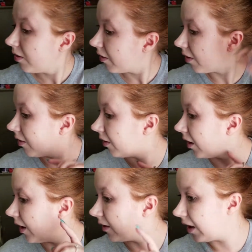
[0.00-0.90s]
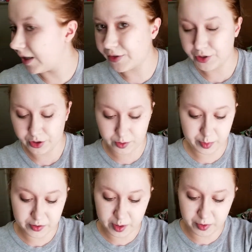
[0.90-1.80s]
That I'd like to
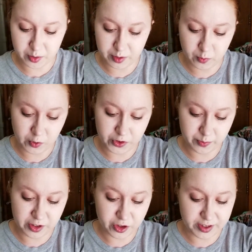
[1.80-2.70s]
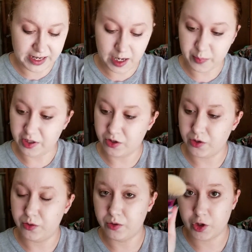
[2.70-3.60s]
build up a little bit more, so I'm going to just tap
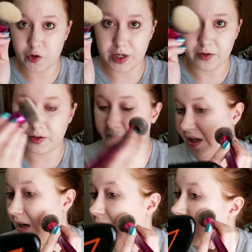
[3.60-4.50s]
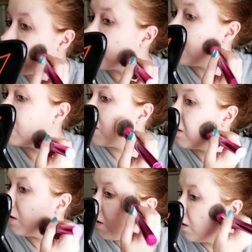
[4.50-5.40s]
into straight onto my hand
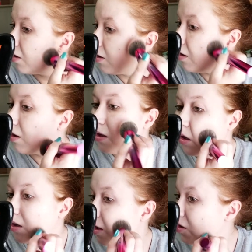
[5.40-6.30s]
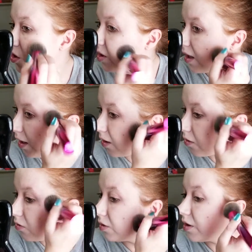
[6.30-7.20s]
and just take it
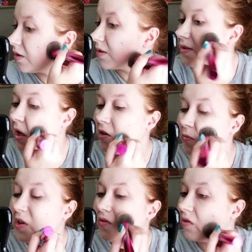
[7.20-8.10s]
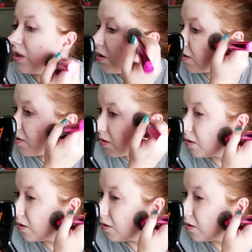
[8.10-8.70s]
onto this side of my face.